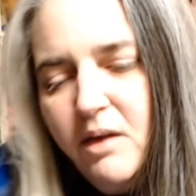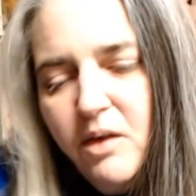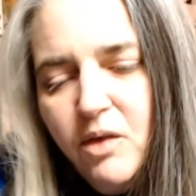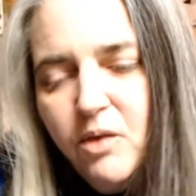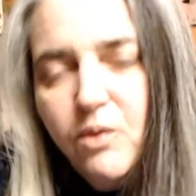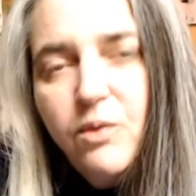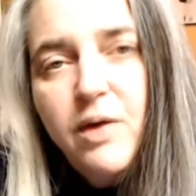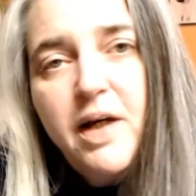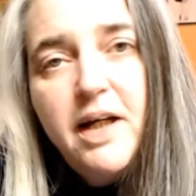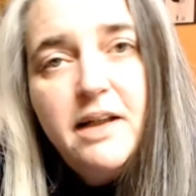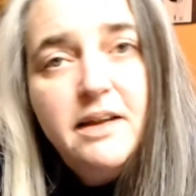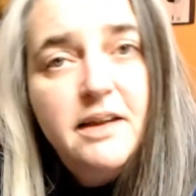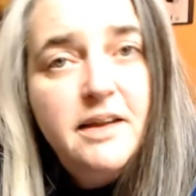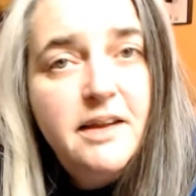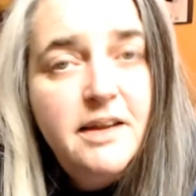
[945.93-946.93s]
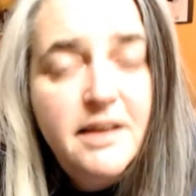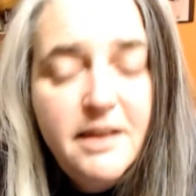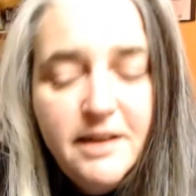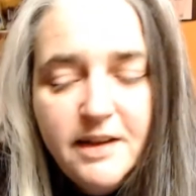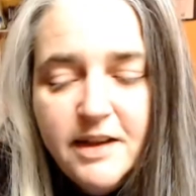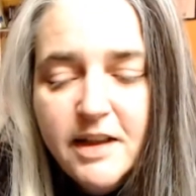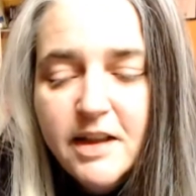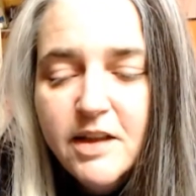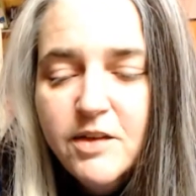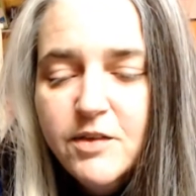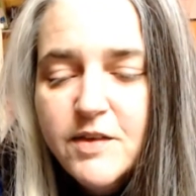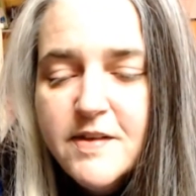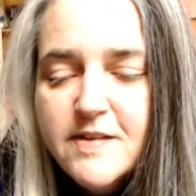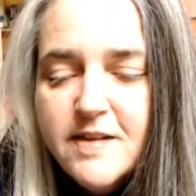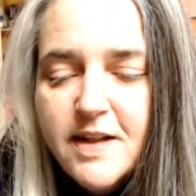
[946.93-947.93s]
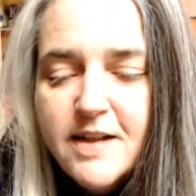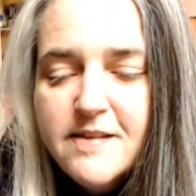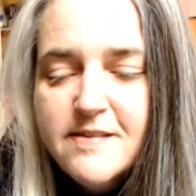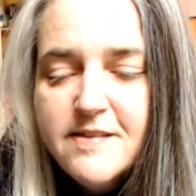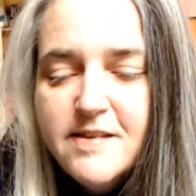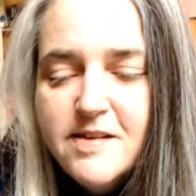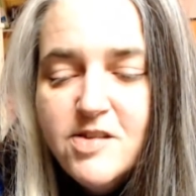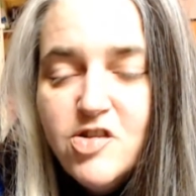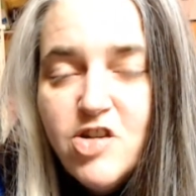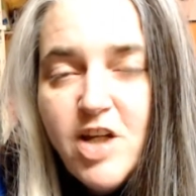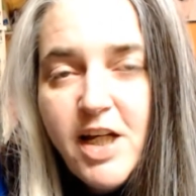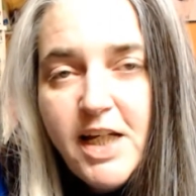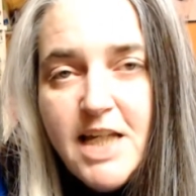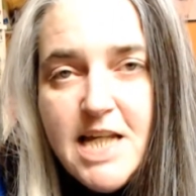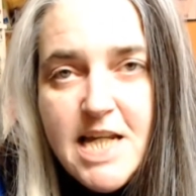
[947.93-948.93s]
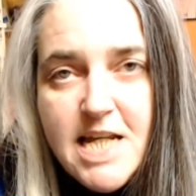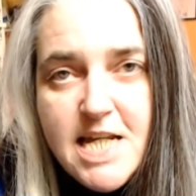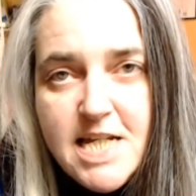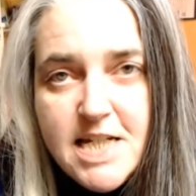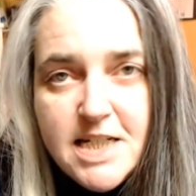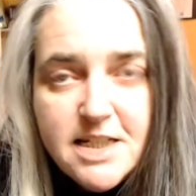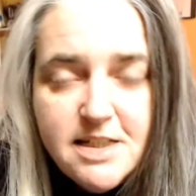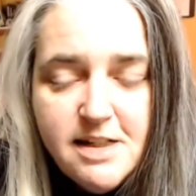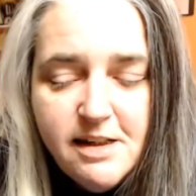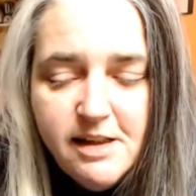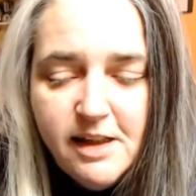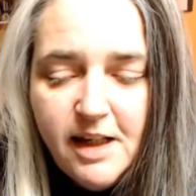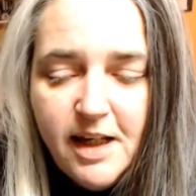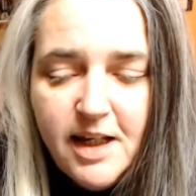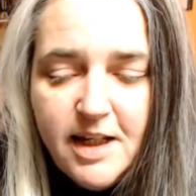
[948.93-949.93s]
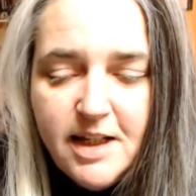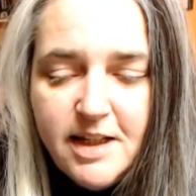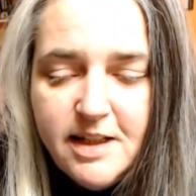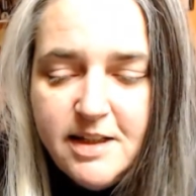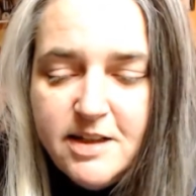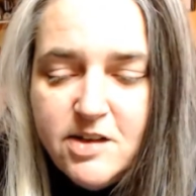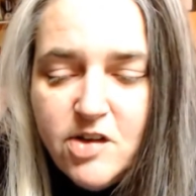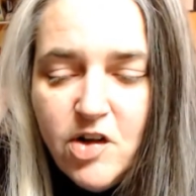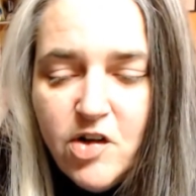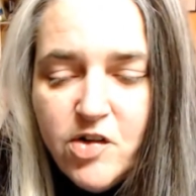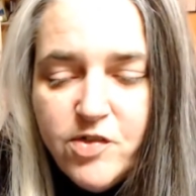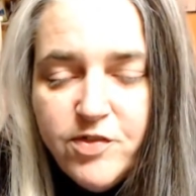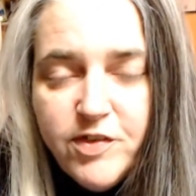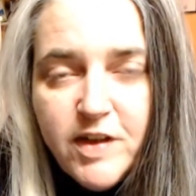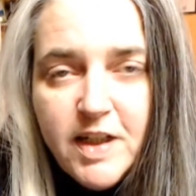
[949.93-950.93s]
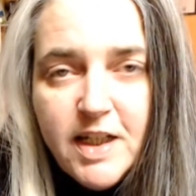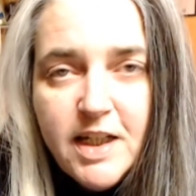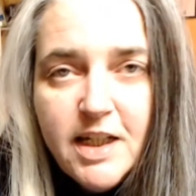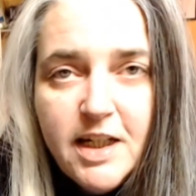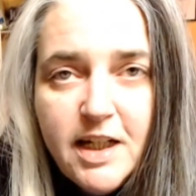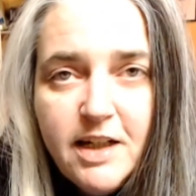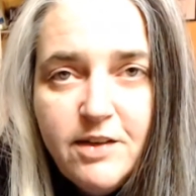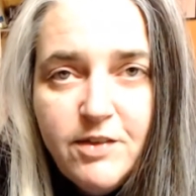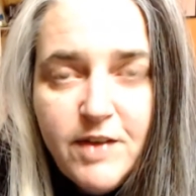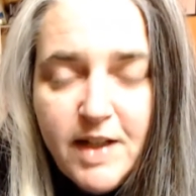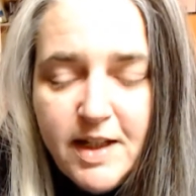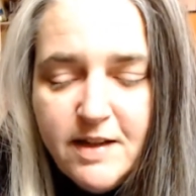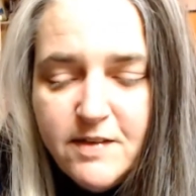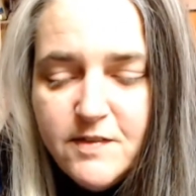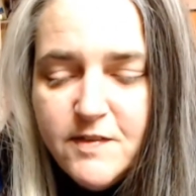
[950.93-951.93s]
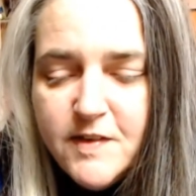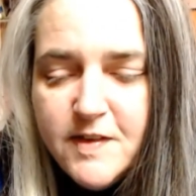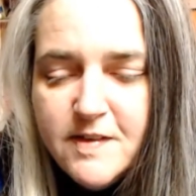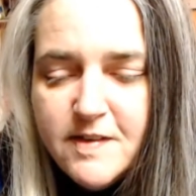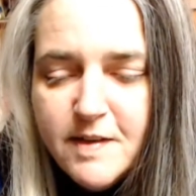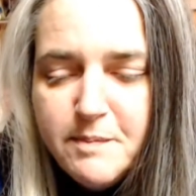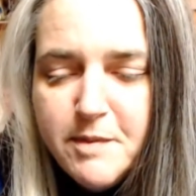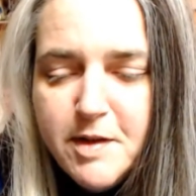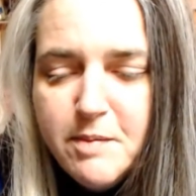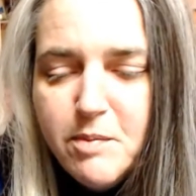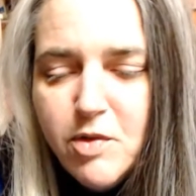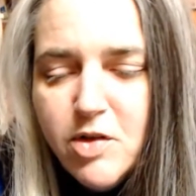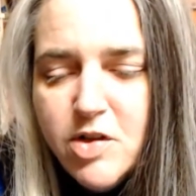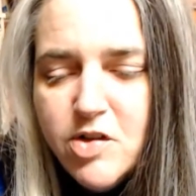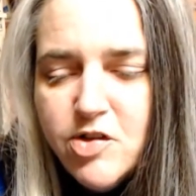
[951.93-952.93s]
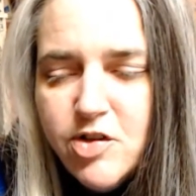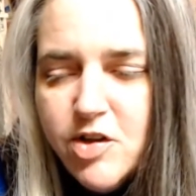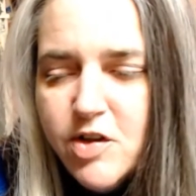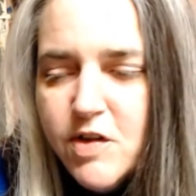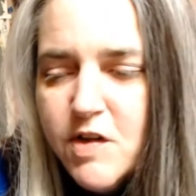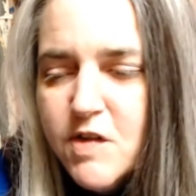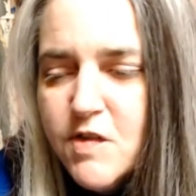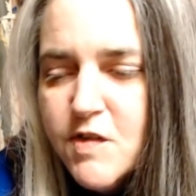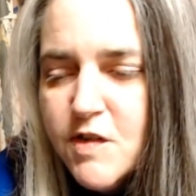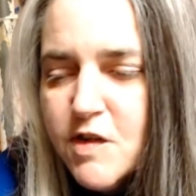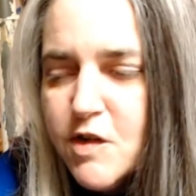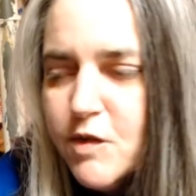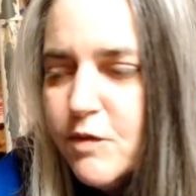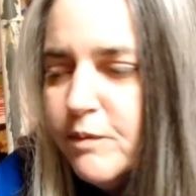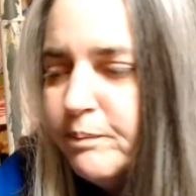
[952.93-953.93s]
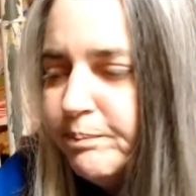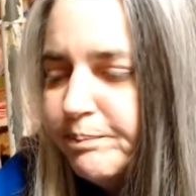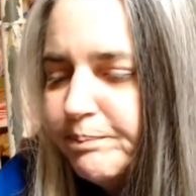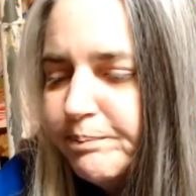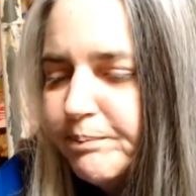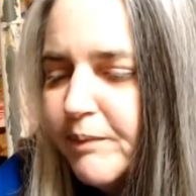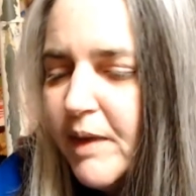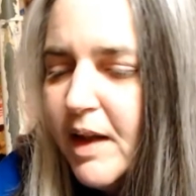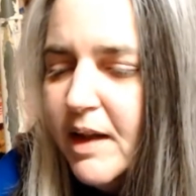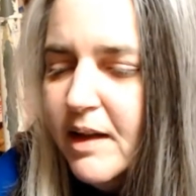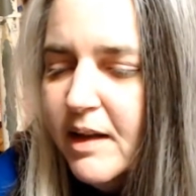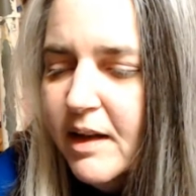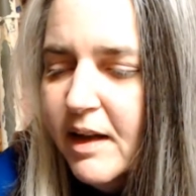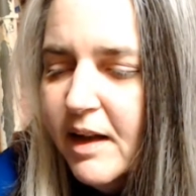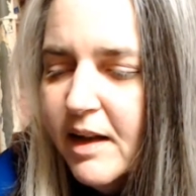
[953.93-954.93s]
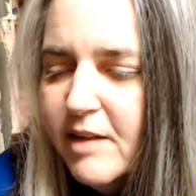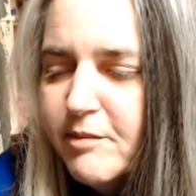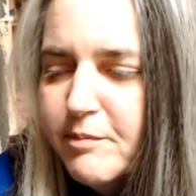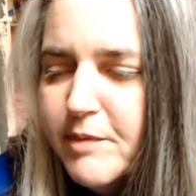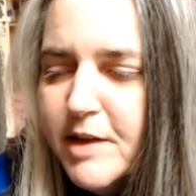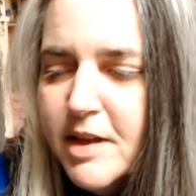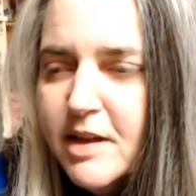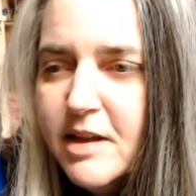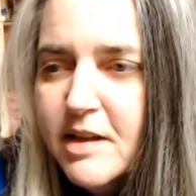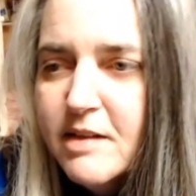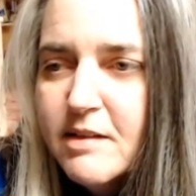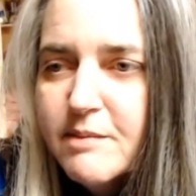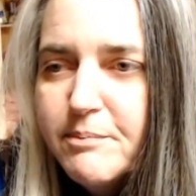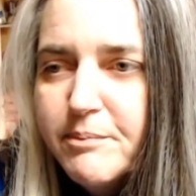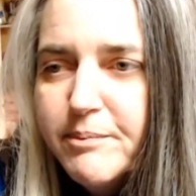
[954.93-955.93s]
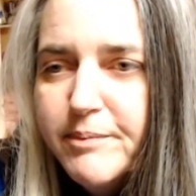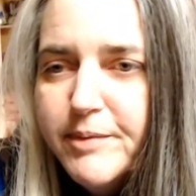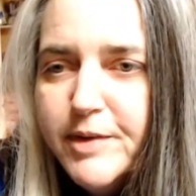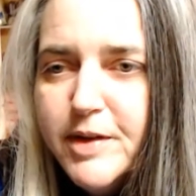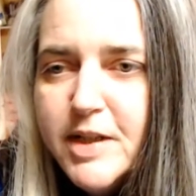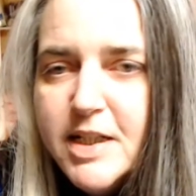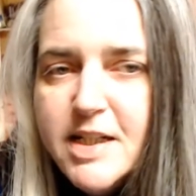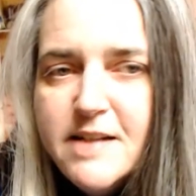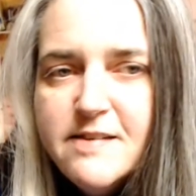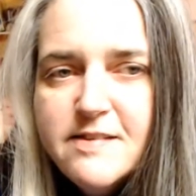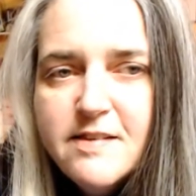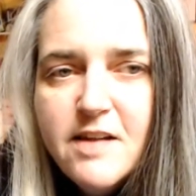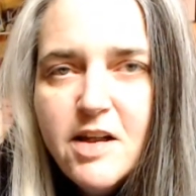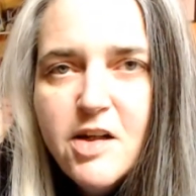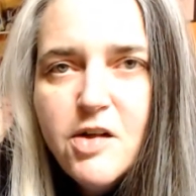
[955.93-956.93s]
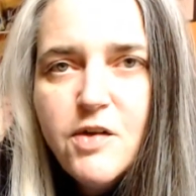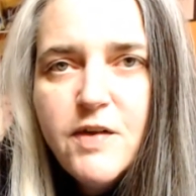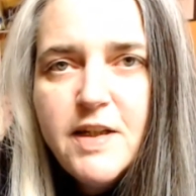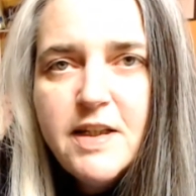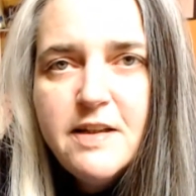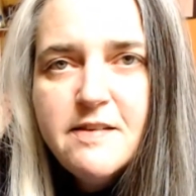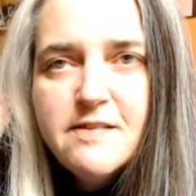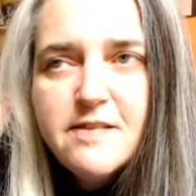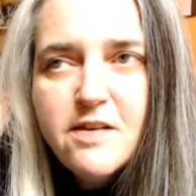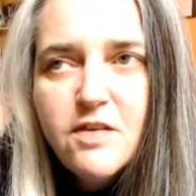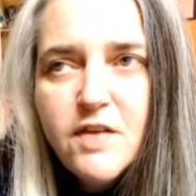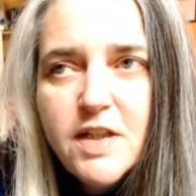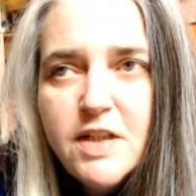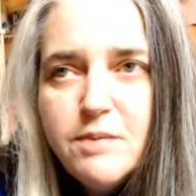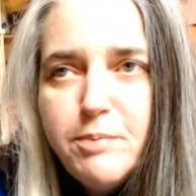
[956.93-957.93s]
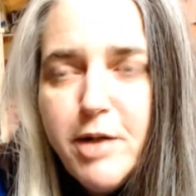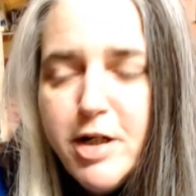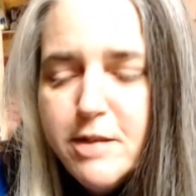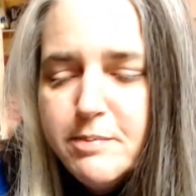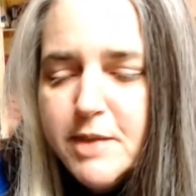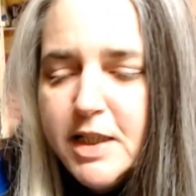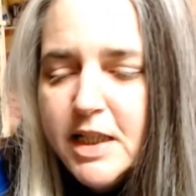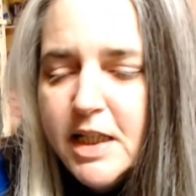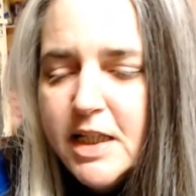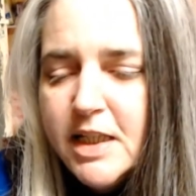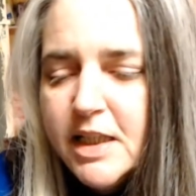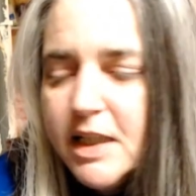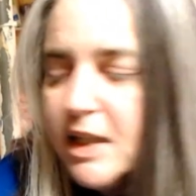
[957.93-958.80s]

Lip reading: Well, it was nice checking in, and hopefully I will have something more to show you soon. I've been pretty slow in the sewing department lately.